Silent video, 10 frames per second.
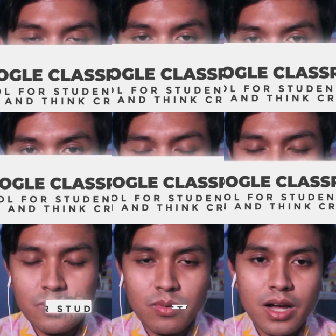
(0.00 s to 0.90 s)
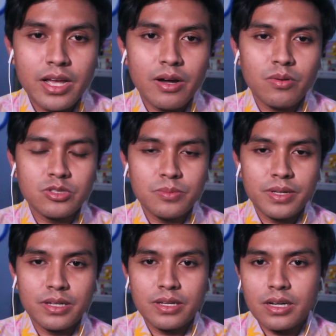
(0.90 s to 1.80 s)
And that's the reason why I want to
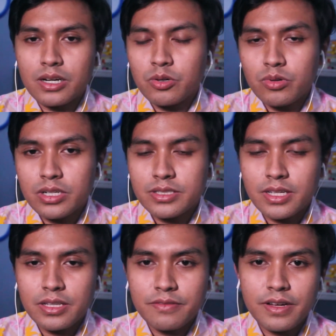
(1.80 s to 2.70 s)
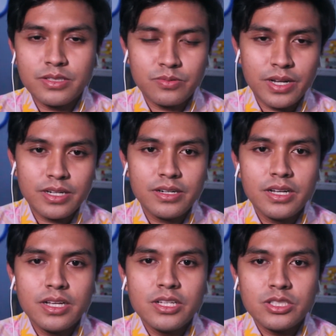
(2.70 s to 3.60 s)
be Google certified
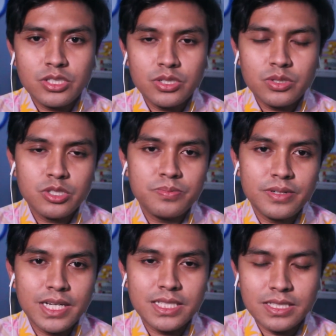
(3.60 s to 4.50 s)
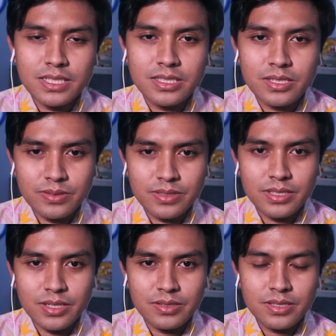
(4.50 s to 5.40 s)
trainer to spread this good
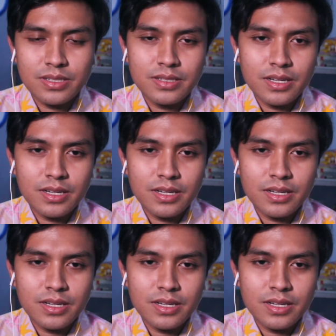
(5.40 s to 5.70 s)
news.